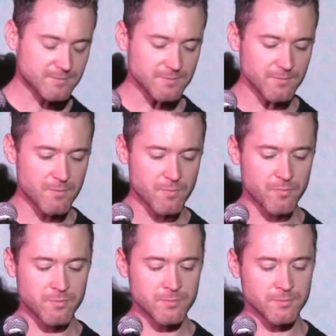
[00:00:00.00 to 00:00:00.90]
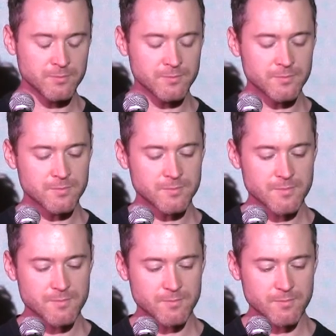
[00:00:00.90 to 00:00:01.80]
No one is speaking in this clip.